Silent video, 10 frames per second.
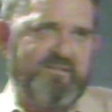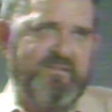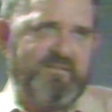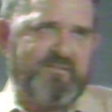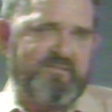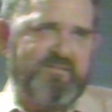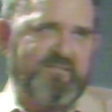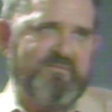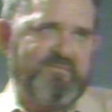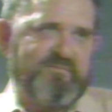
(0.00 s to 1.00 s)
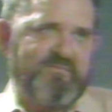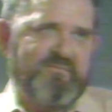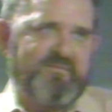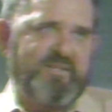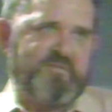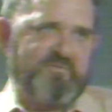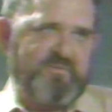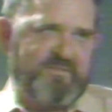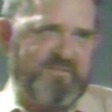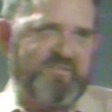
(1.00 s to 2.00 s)
it uh,
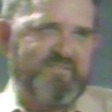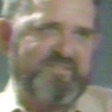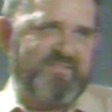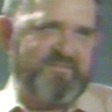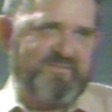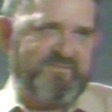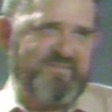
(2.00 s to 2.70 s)
naturally turns into